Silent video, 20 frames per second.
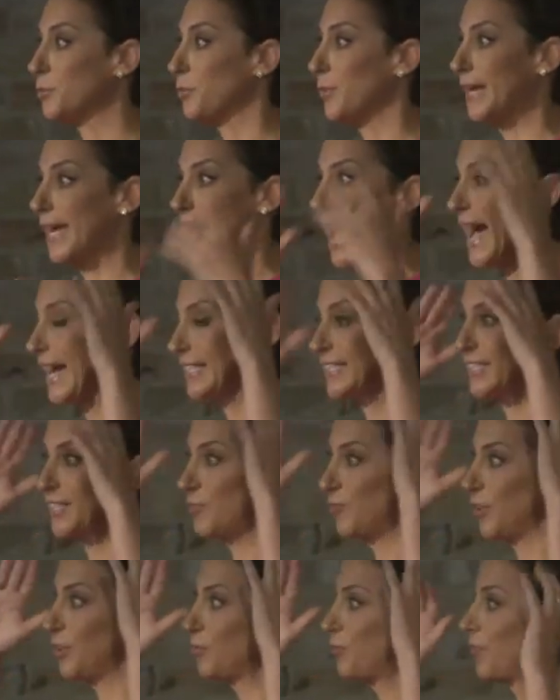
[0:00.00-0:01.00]

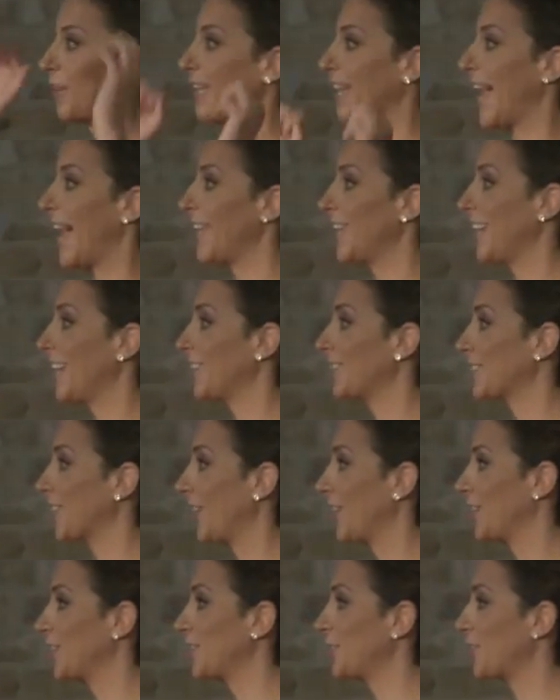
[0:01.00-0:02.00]
reactive and frenetic
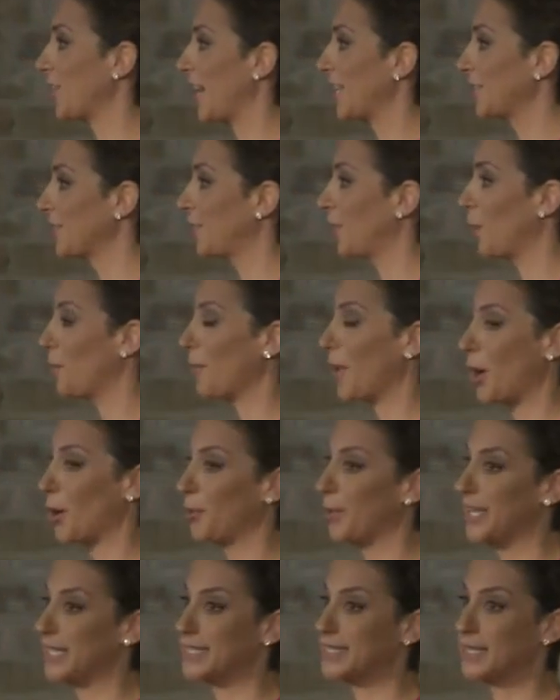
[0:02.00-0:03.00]
during stressful
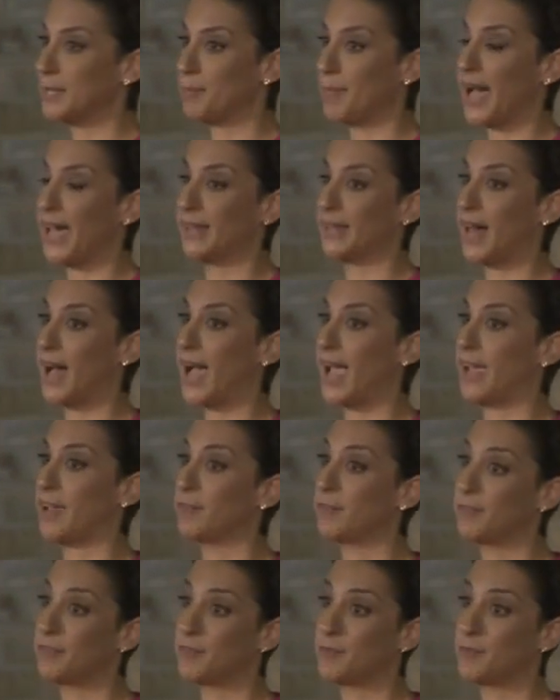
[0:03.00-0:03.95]
moments in my life.